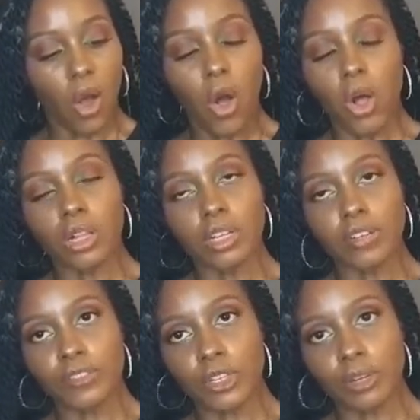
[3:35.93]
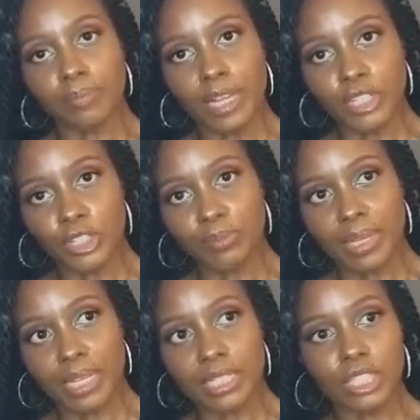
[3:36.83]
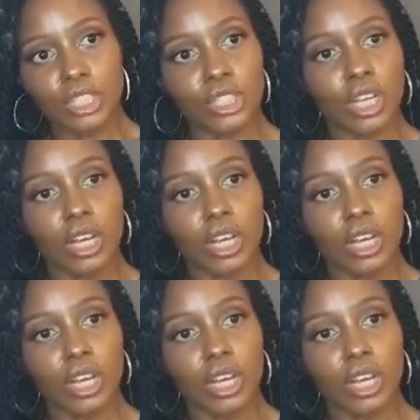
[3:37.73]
all of your measurements,